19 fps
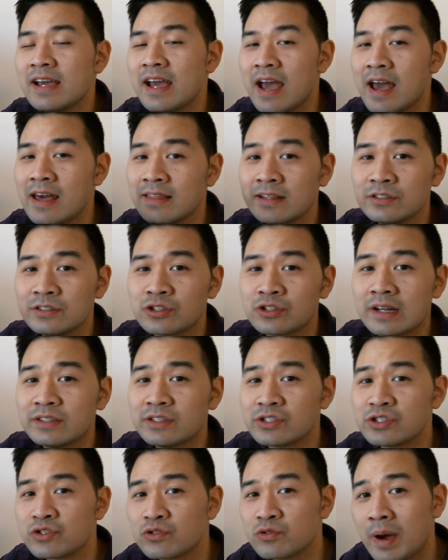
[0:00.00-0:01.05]
and then tried to
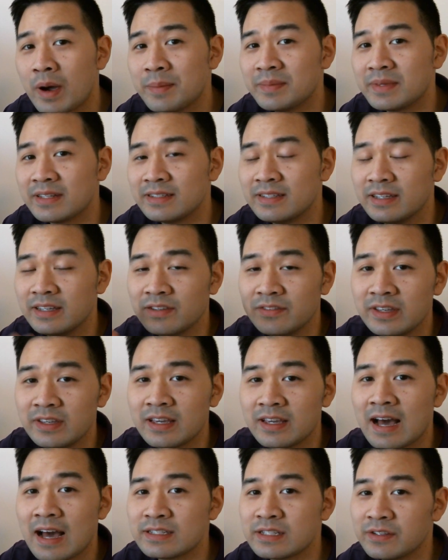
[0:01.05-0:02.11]
swipe the TV
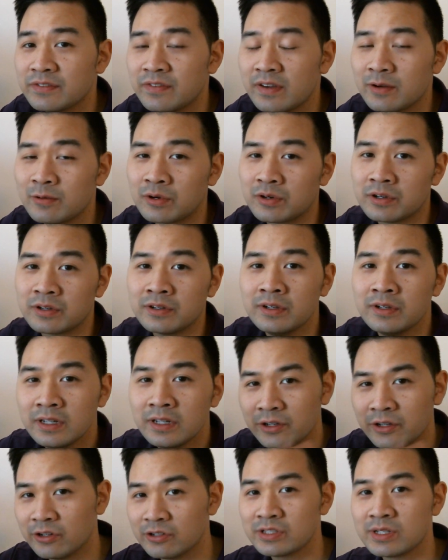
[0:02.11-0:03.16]
as if it were,
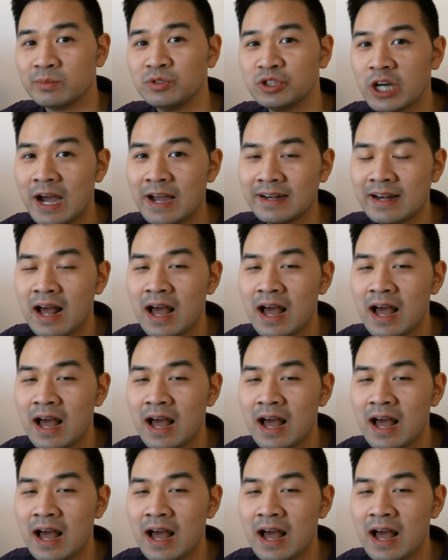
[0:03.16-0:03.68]
you know, some giant